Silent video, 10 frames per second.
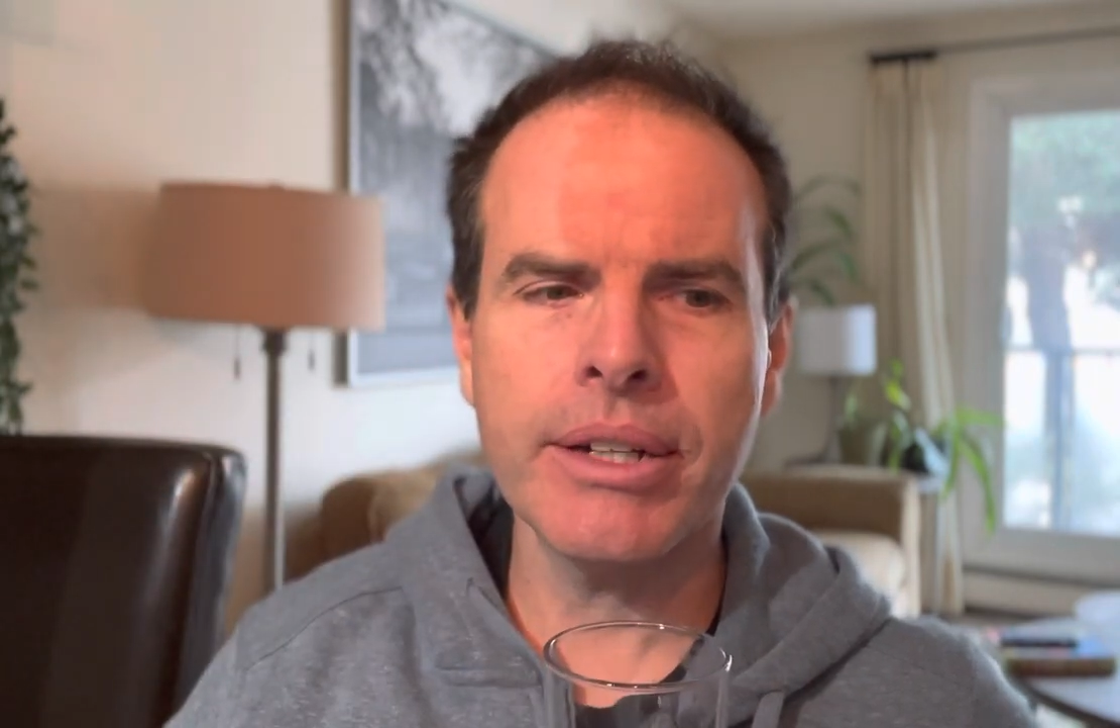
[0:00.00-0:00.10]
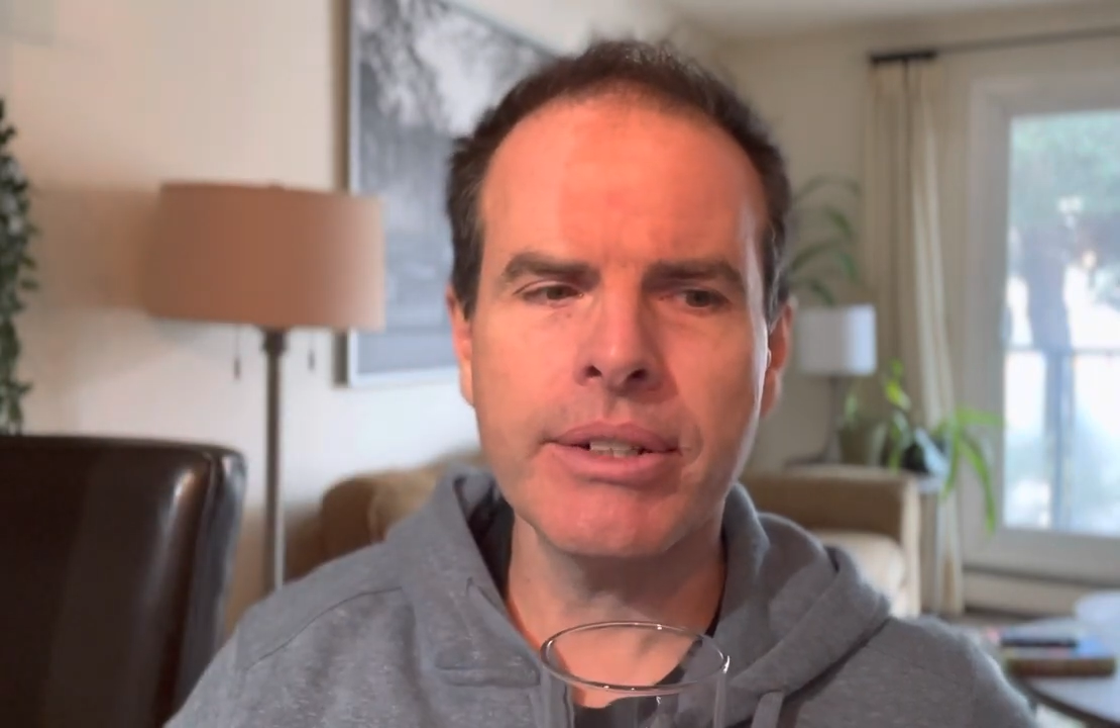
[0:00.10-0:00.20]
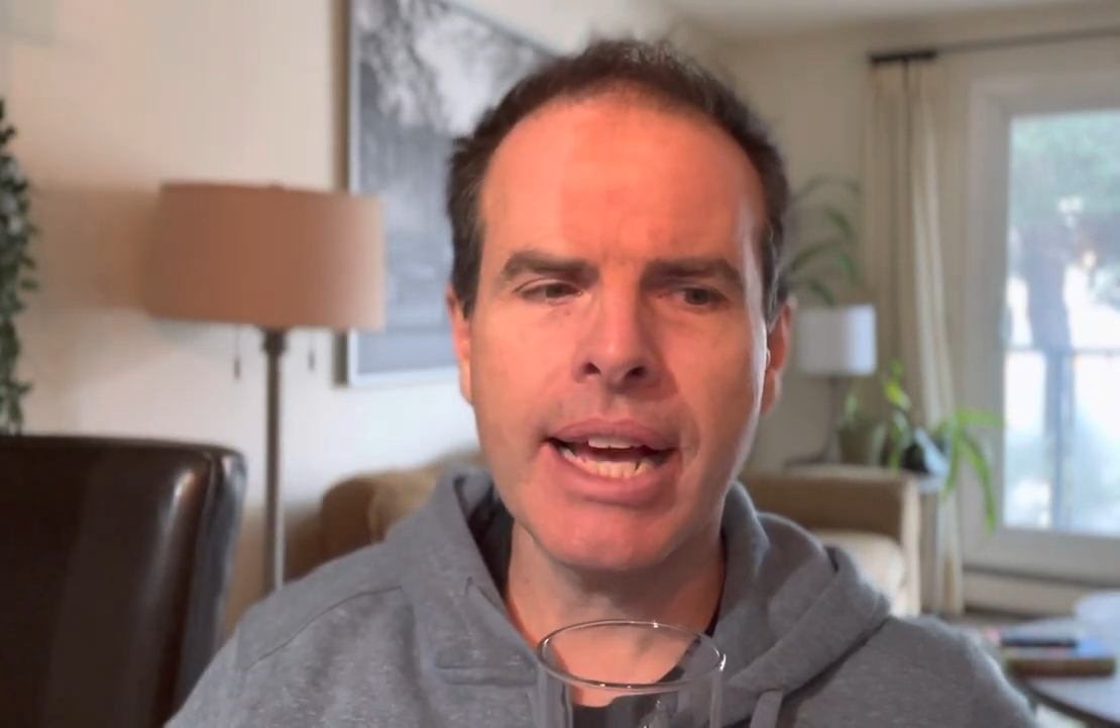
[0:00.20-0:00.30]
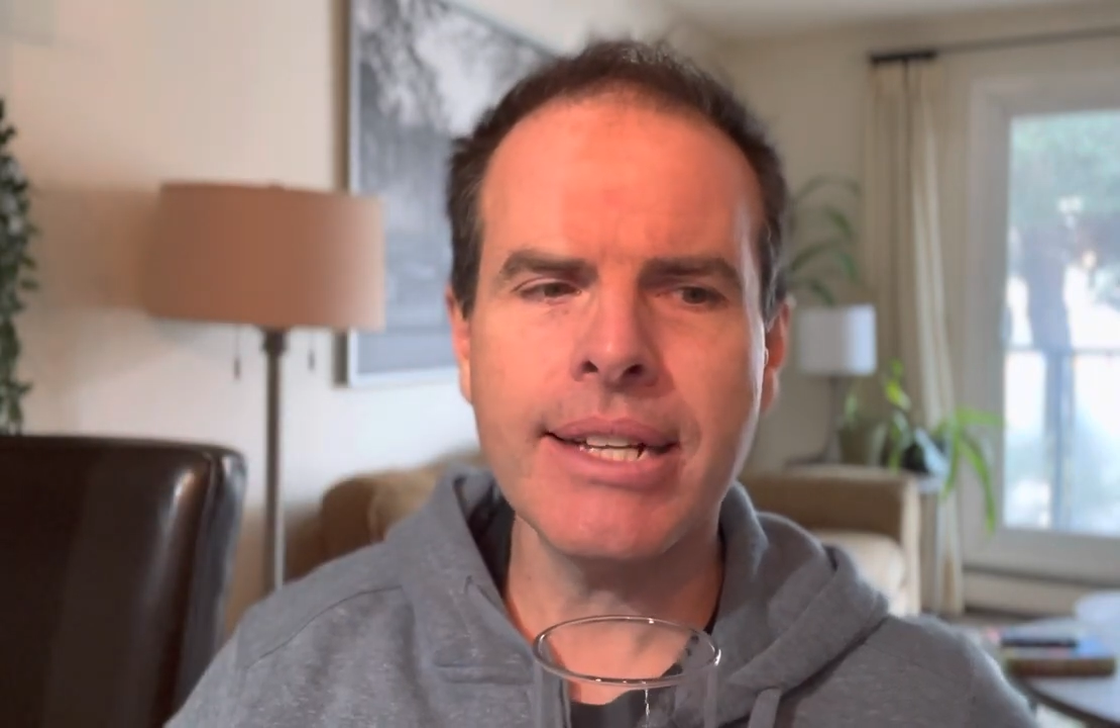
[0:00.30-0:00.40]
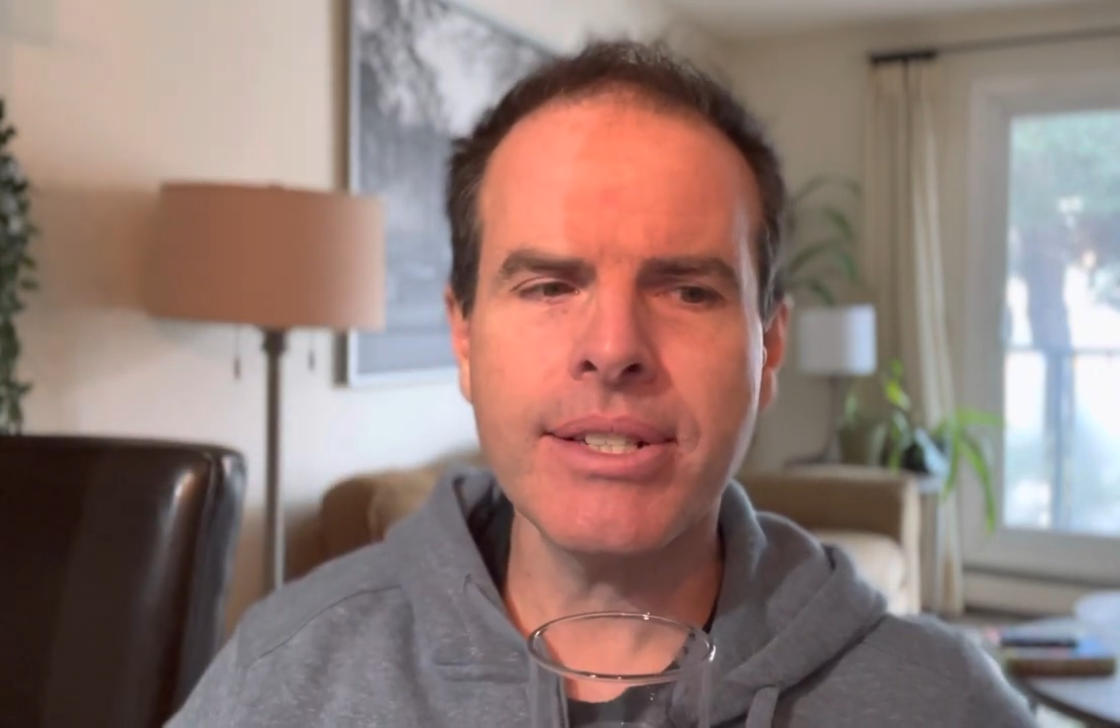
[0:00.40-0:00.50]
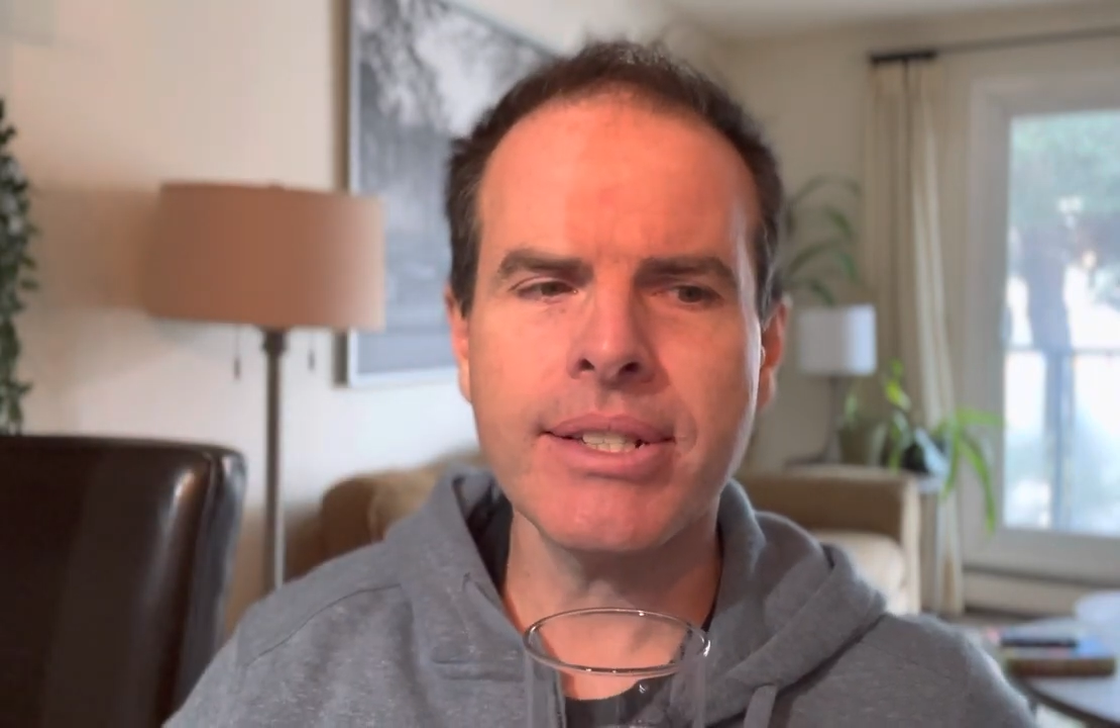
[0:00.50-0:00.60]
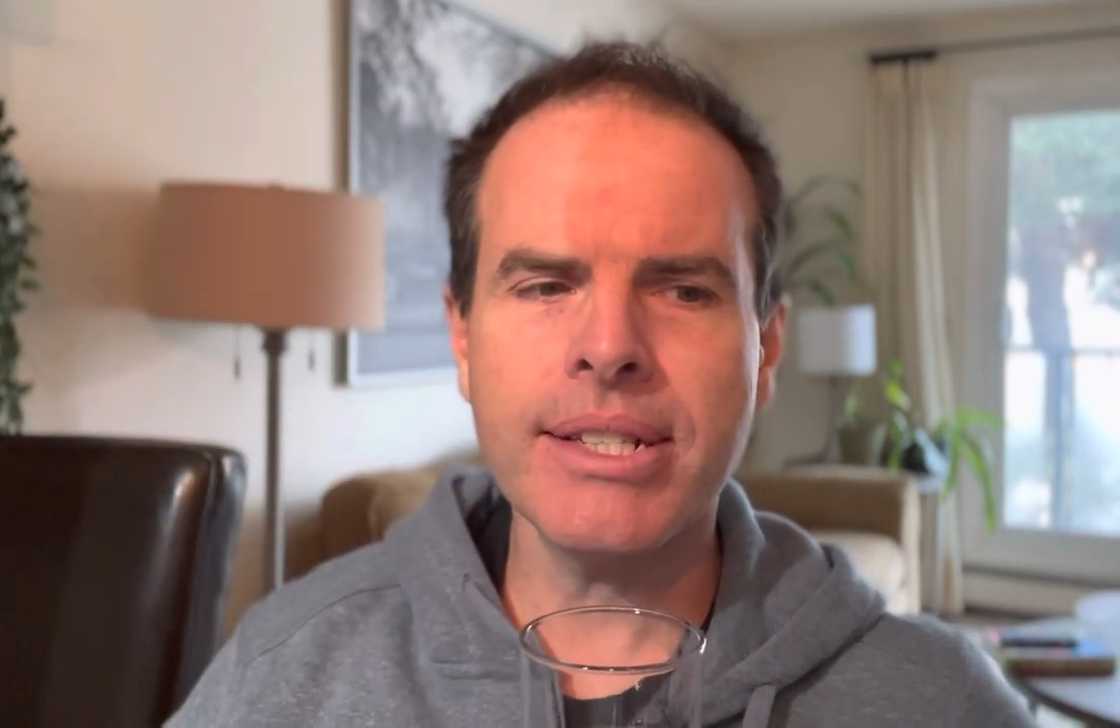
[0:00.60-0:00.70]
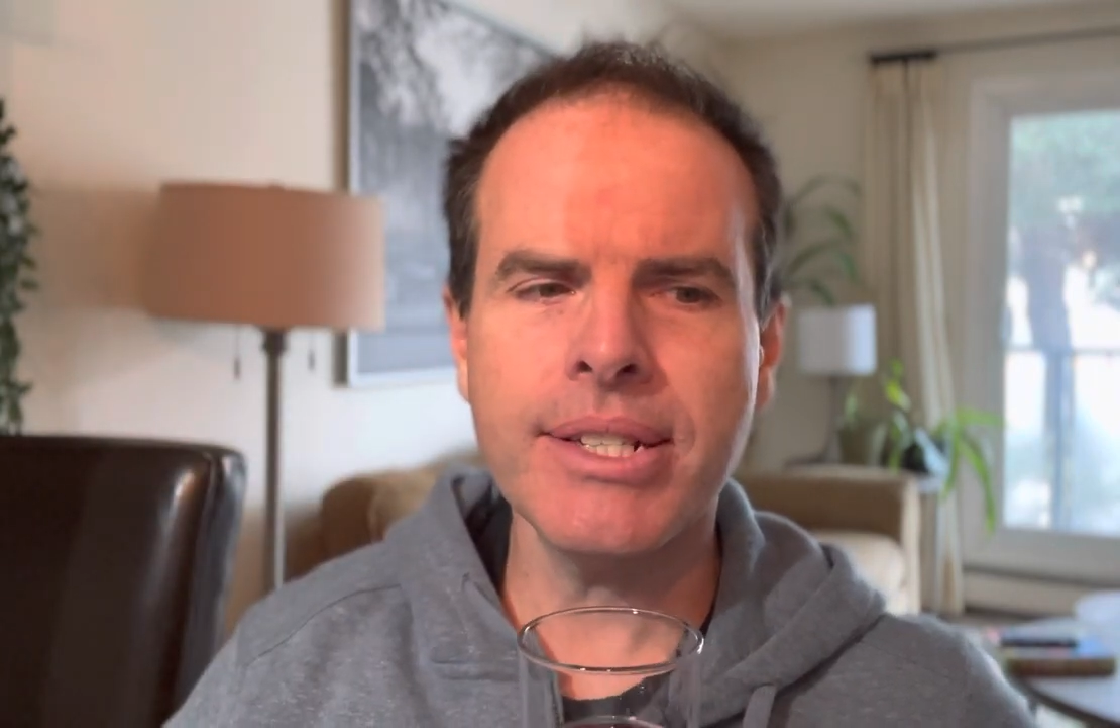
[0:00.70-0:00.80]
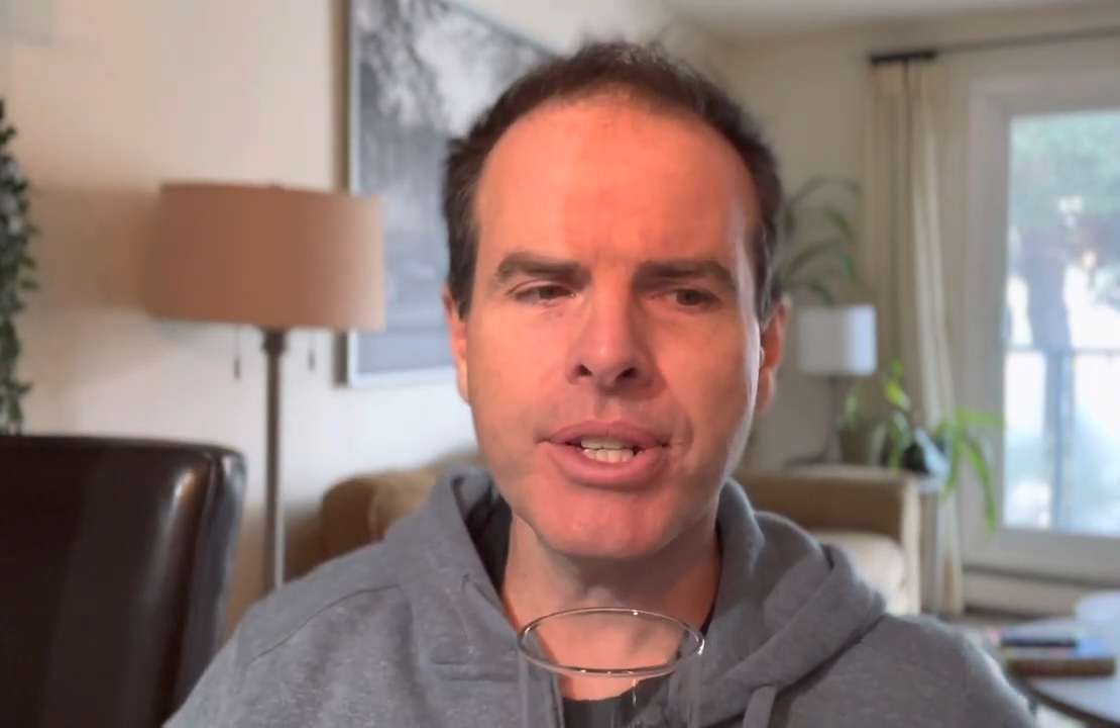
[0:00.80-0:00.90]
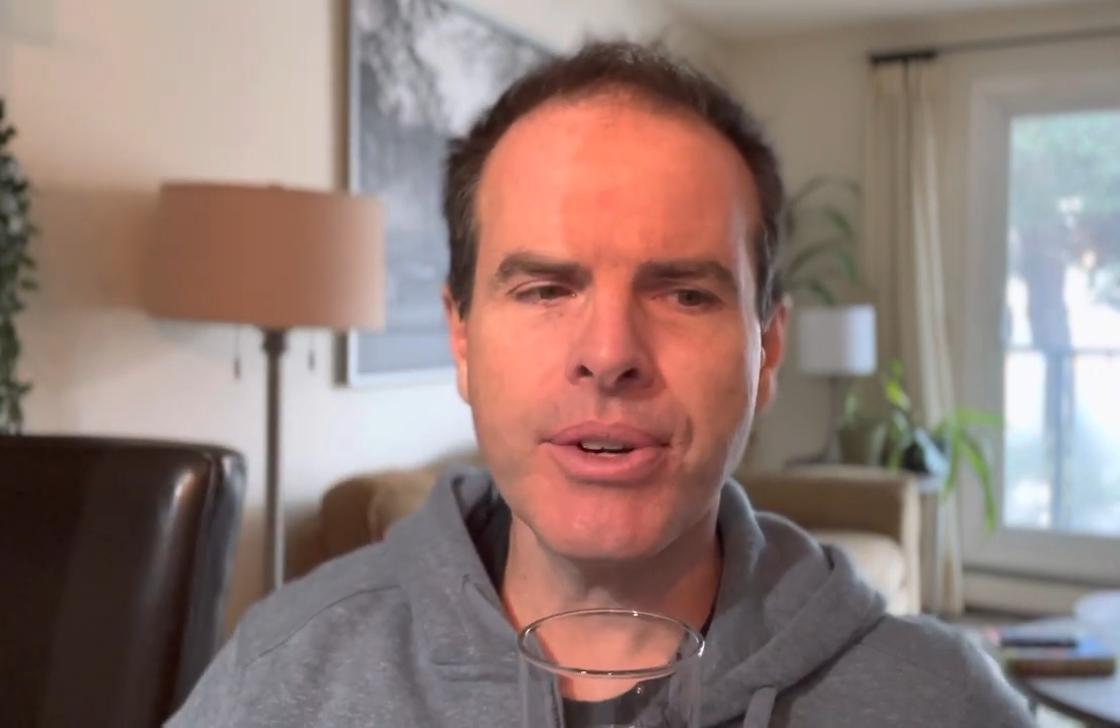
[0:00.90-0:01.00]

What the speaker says: nice, easy